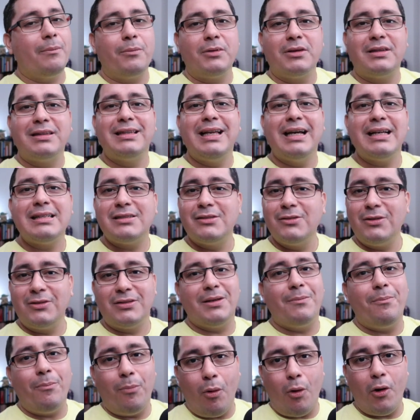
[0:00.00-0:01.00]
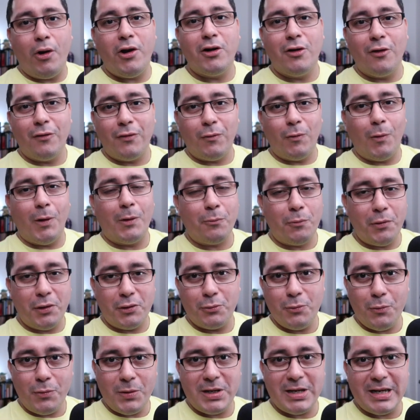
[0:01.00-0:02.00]
But that's not the point of what we're
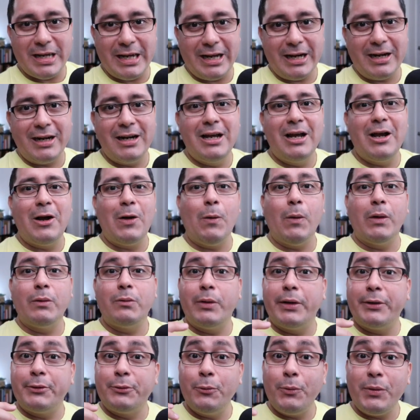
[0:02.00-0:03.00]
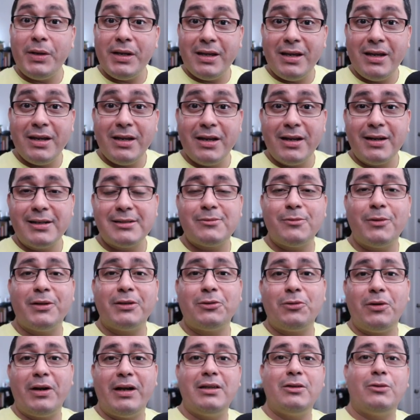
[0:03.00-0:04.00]
doing here. What we're doing here is we're
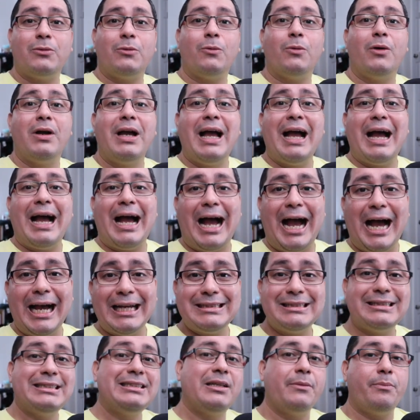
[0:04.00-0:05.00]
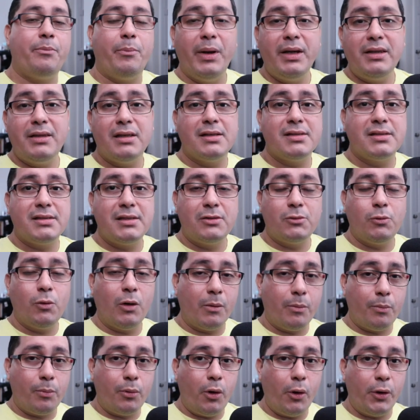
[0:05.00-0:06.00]
trying to add the dependency to
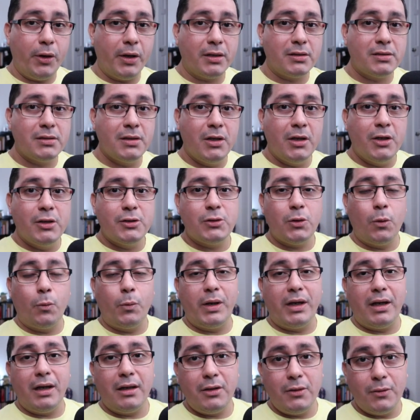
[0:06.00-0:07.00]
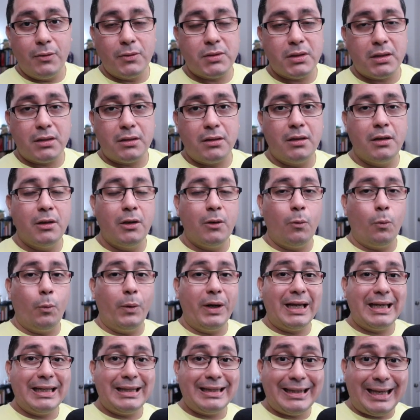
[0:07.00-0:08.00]
our projects so we can use it,
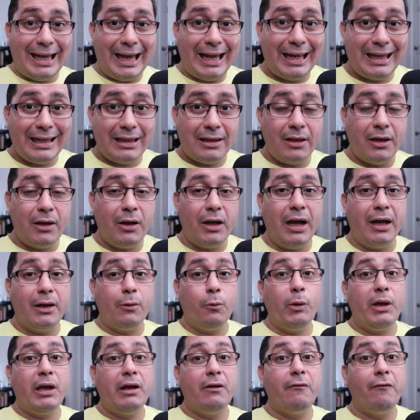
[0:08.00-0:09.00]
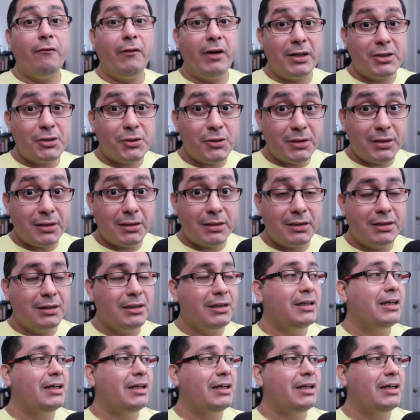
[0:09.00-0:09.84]
we can tag it, and we can version it.